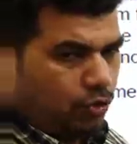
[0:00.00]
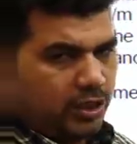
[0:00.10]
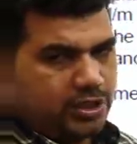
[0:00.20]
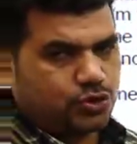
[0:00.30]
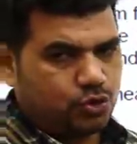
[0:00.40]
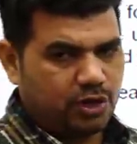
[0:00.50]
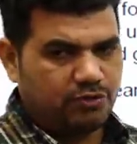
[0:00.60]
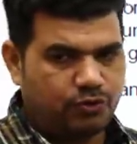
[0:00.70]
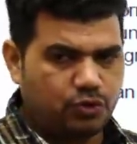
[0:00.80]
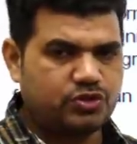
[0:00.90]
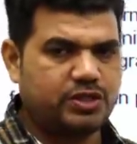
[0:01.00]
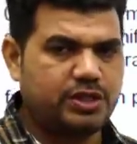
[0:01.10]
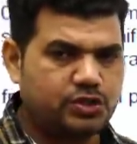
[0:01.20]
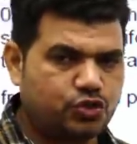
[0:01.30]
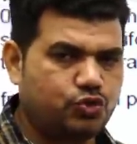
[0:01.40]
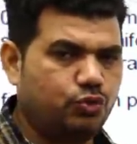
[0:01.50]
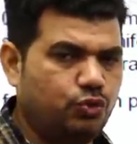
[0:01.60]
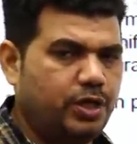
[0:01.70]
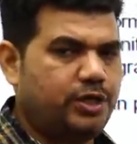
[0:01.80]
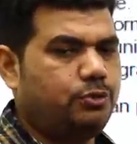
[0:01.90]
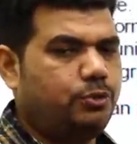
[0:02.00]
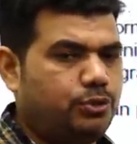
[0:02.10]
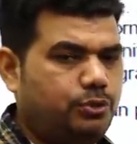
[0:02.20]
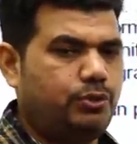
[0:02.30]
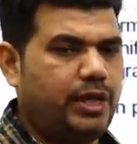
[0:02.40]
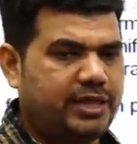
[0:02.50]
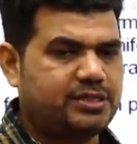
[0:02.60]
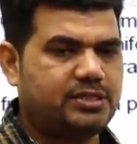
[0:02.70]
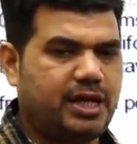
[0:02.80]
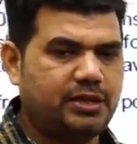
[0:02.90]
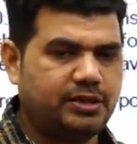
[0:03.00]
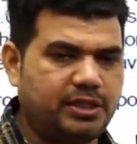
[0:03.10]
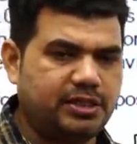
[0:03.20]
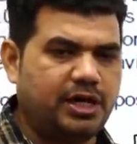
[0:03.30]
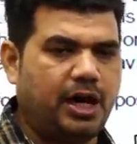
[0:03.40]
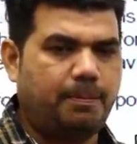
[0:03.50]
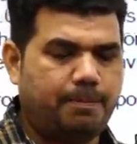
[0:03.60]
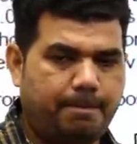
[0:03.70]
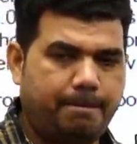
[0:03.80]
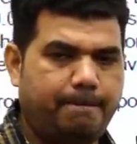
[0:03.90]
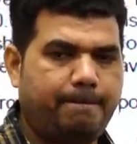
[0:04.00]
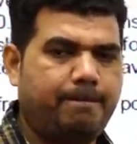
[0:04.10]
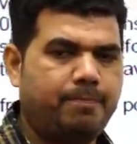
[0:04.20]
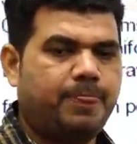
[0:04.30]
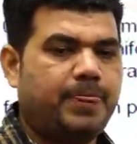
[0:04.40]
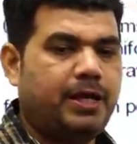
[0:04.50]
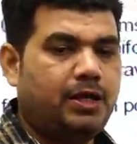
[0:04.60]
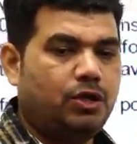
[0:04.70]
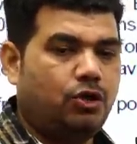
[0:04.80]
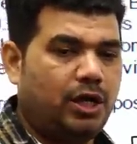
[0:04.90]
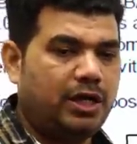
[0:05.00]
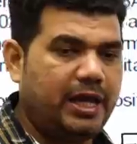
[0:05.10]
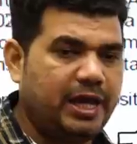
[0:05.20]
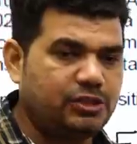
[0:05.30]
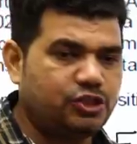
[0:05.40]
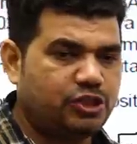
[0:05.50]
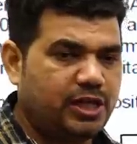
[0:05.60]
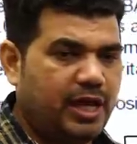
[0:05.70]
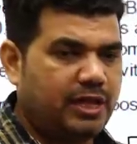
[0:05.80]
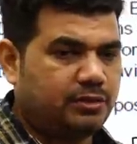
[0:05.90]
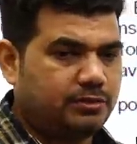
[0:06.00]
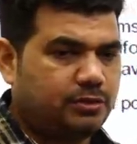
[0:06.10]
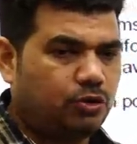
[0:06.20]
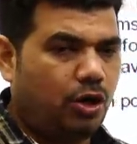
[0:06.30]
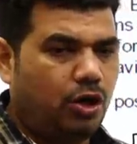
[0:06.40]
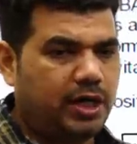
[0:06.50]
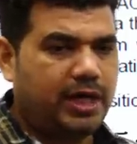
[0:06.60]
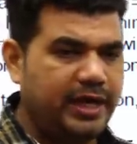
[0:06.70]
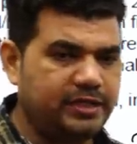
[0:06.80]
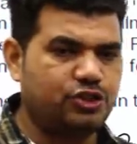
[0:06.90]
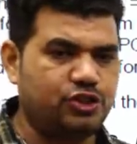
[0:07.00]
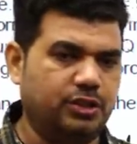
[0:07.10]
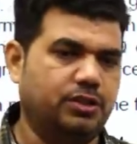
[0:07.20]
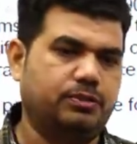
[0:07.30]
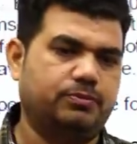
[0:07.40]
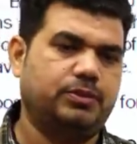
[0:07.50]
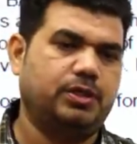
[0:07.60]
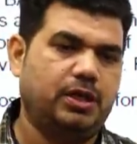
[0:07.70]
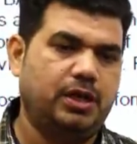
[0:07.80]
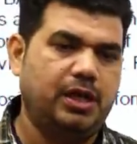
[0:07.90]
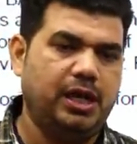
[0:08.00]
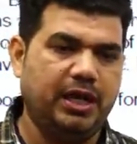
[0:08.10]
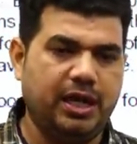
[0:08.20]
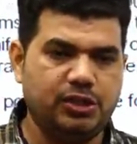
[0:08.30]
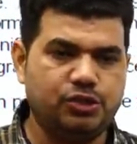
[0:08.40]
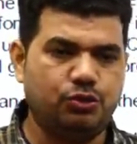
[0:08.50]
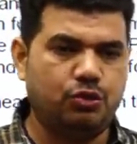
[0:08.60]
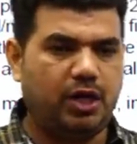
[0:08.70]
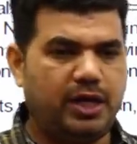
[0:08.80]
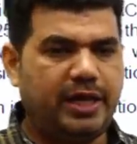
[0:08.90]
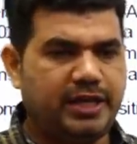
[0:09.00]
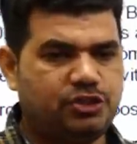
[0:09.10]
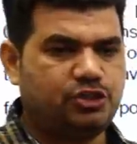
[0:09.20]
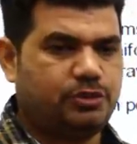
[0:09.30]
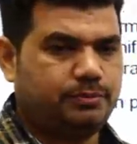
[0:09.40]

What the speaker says: the restoring force is 2 into 2 x tan theta, not h tan, not h Elianshu, not h.